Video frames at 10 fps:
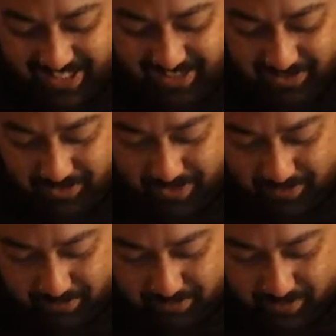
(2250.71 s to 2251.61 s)
looking
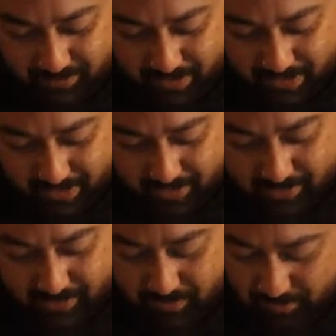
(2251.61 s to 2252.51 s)
for this part that I
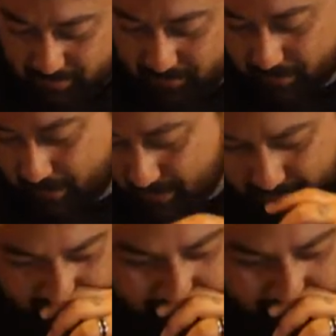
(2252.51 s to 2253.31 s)
just couldn't find.